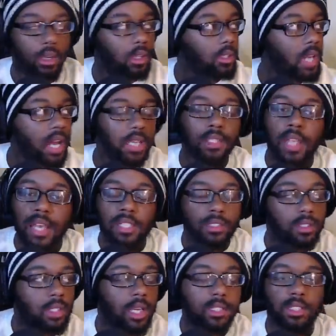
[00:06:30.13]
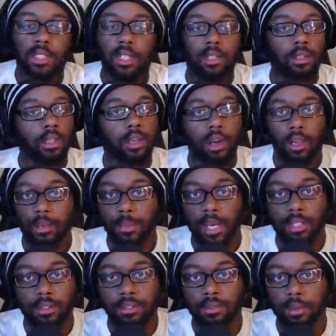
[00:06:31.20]
That's literally all I'm
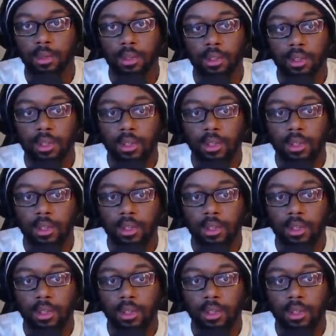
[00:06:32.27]
asking for.